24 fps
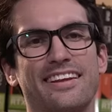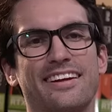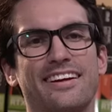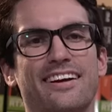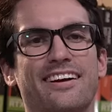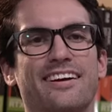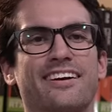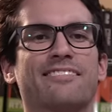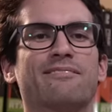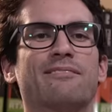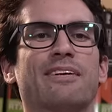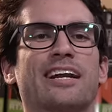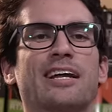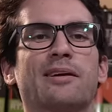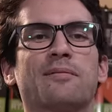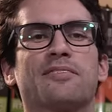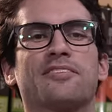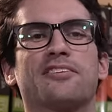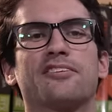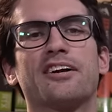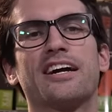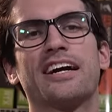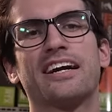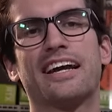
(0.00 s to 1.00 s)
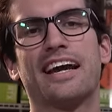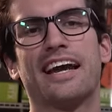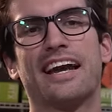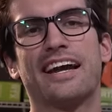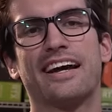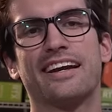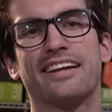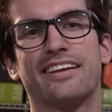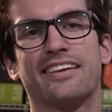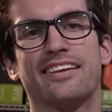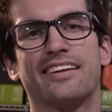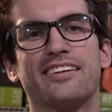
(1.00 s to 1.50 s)
there, my name's Greg,
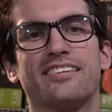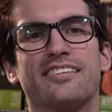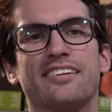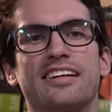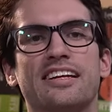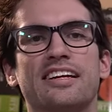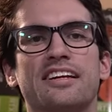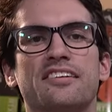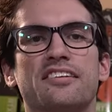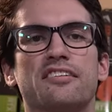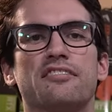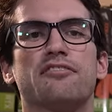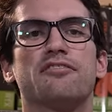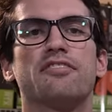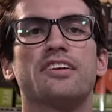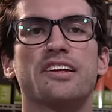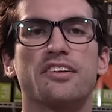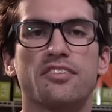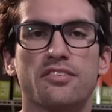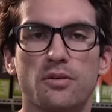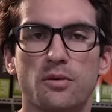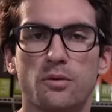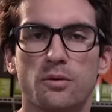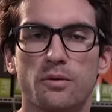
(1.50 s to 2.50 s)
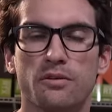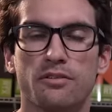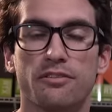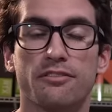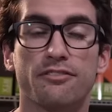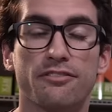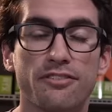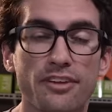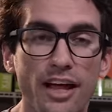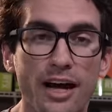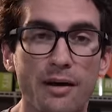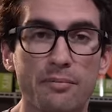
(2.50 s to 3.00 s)
and this is Fix or
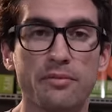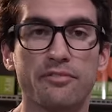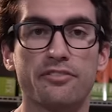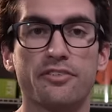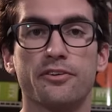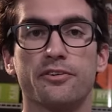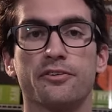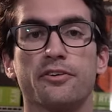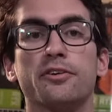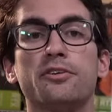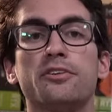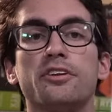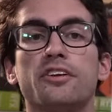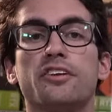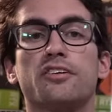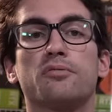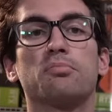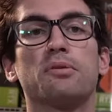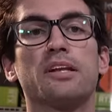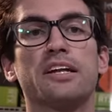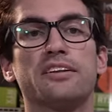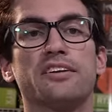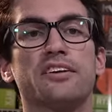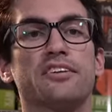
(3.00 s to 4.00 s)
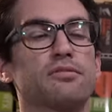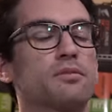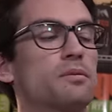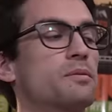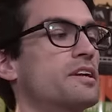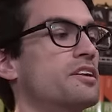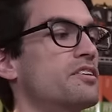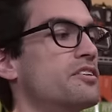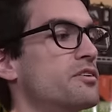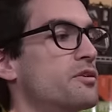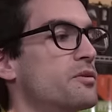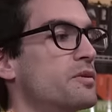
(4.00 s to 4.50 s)
Flop. If you're new to this playlist, what
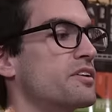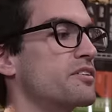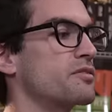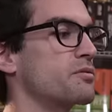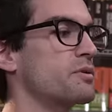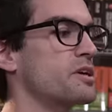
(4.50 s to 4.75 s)
we do is